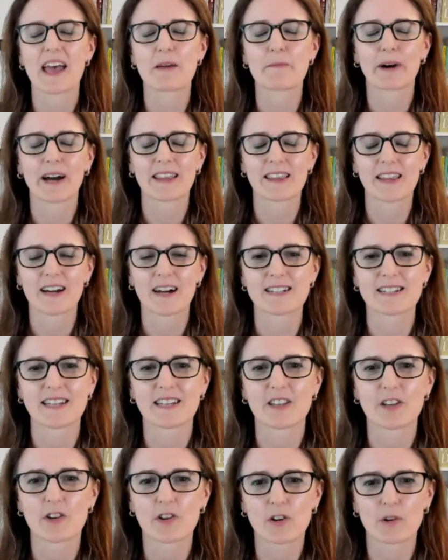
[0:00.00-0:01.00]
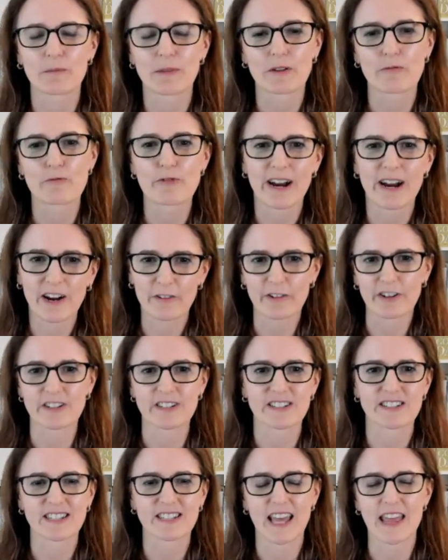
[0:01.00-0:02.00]
by the idea that you could be
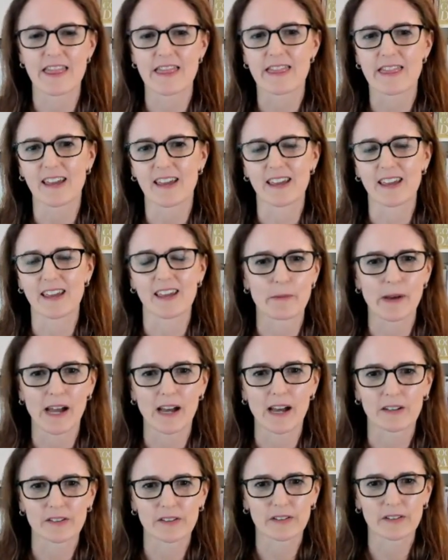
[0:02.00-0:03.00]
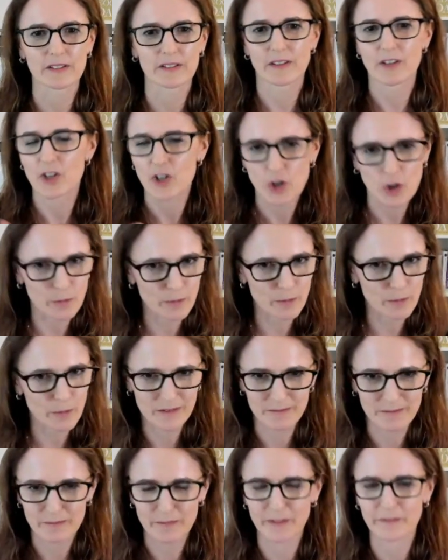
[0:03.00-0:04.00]
rigorous in thinking about
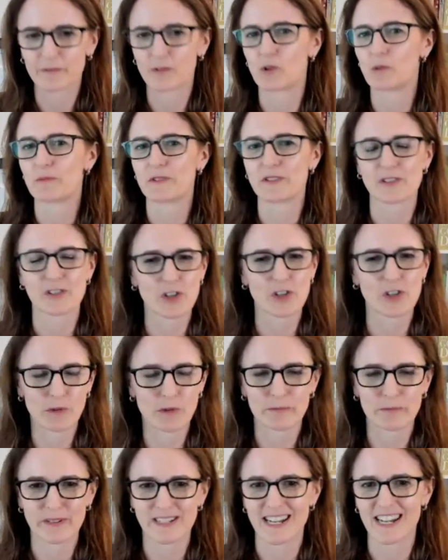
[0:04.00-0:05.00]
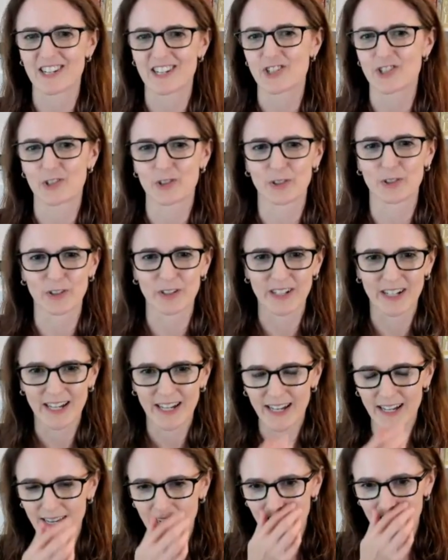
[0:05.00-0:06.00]
human performance, human potential,
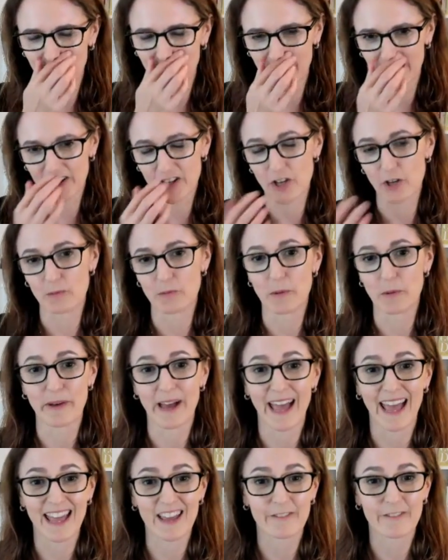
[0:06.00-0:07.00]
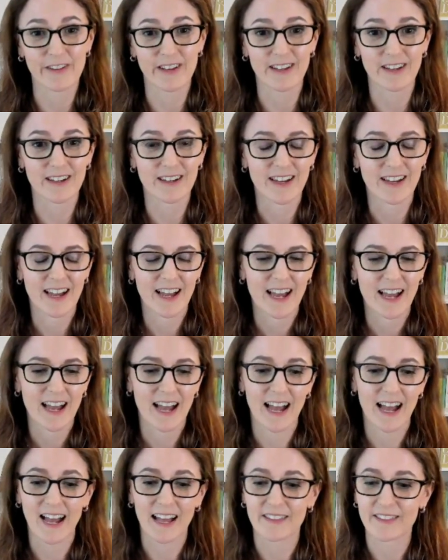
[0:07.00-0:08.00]
human behavior.
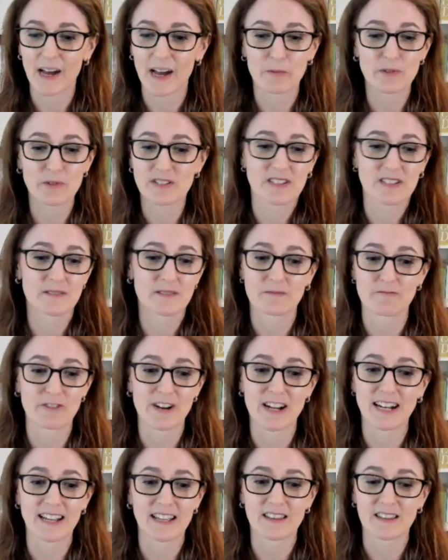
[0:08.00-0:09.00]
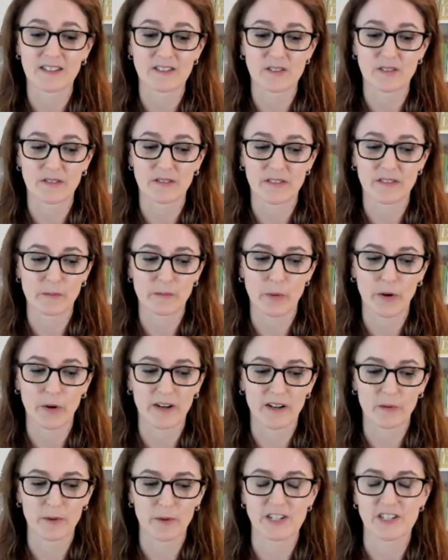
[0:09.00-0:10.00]
And that was really the
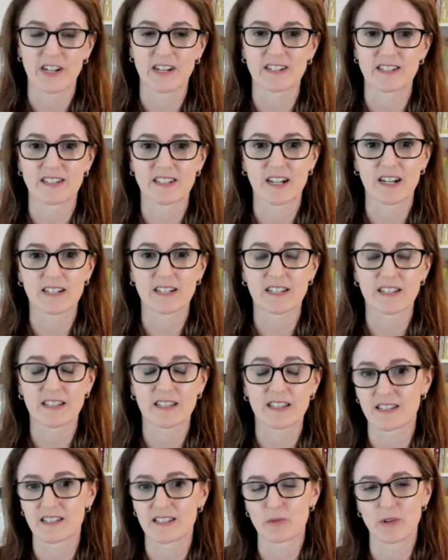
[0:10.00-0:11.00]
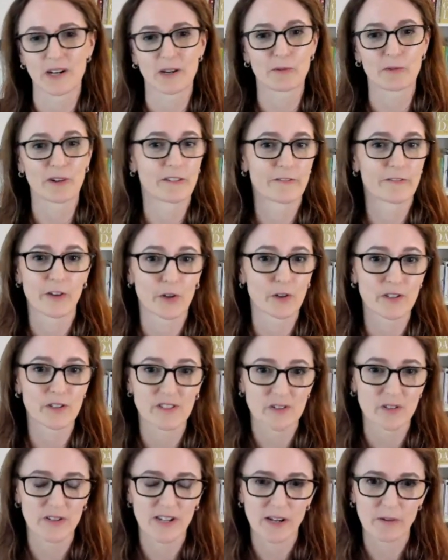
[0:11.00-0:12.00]
point at which I decided this is what I want to
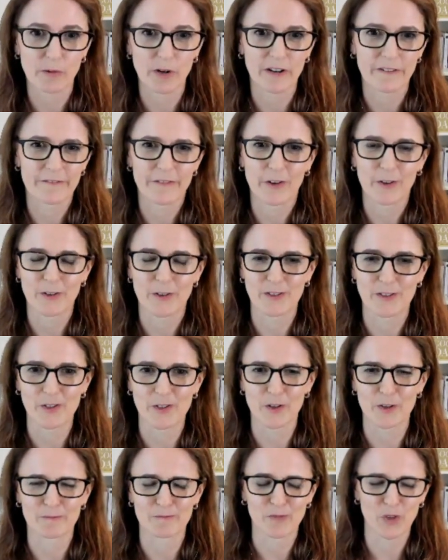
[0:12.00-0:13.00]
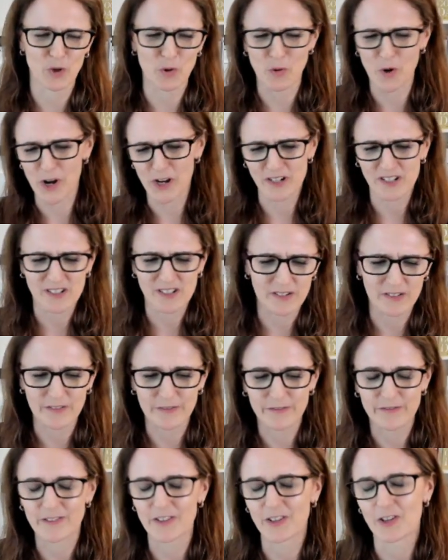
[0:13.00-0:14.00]
focus on. I want to focus on the quirks
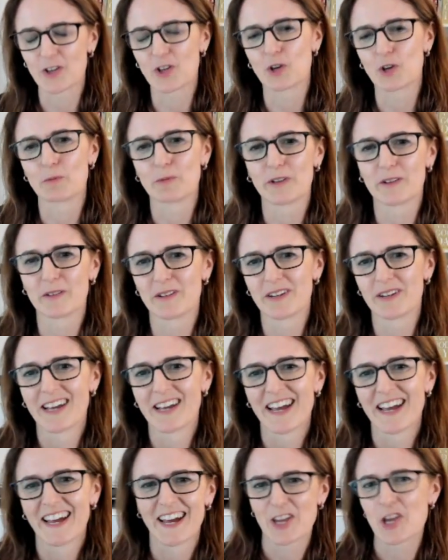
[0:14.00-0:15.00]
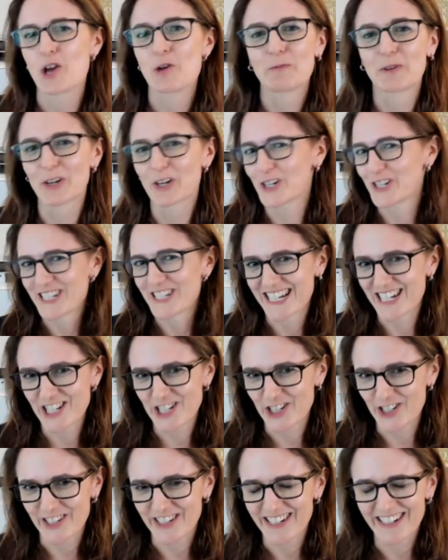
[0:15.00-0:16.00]
of the human
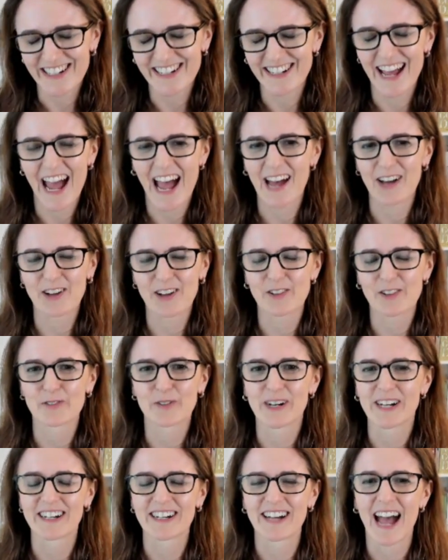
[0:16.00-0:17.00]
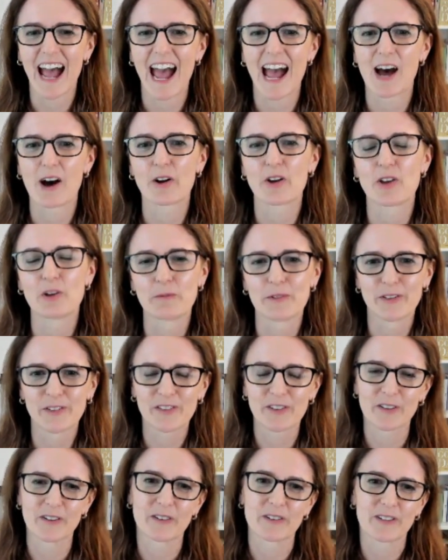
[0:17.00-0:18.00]
condition and how
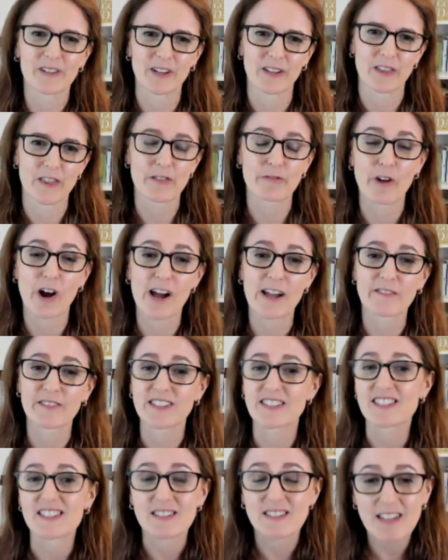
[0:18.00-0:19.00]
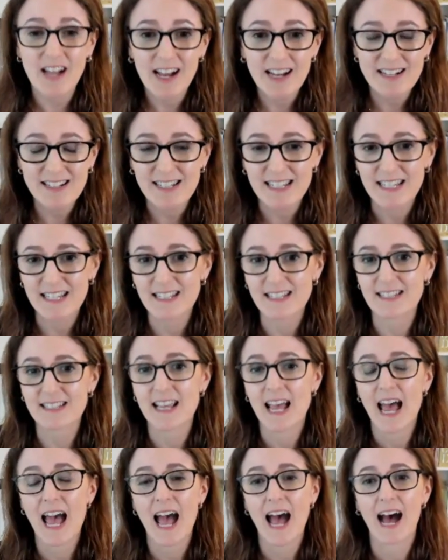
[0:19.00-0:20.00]
humans can thrive in
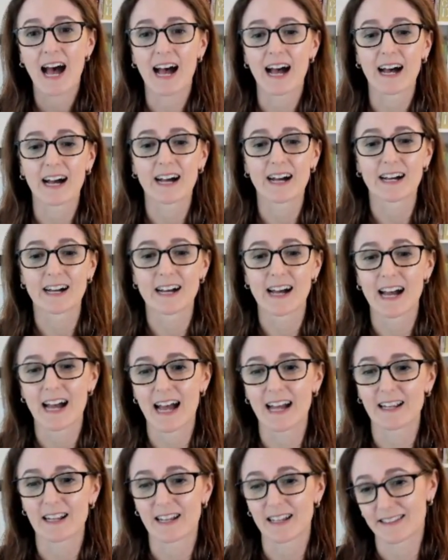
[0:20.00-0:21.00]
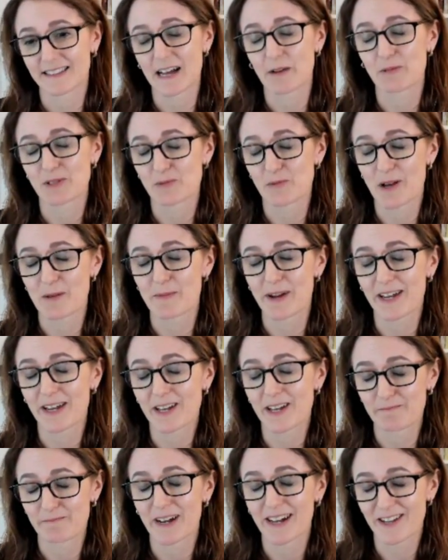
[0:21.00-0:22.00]
societies. That was where
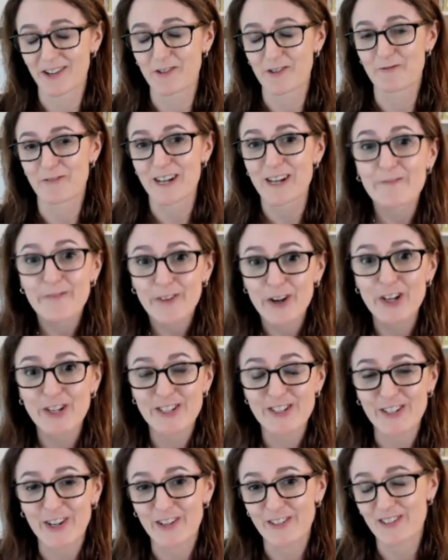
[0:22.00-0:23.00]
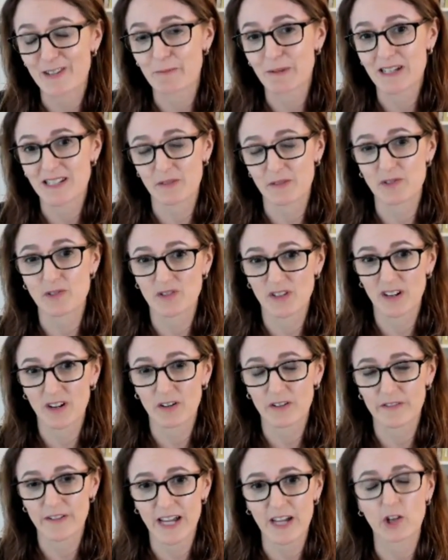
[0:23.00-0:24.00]
my career first started, because I was doing a
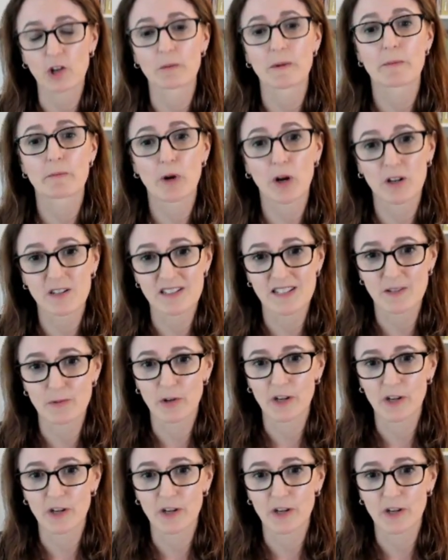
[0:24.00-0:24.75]
lot of economic policy work.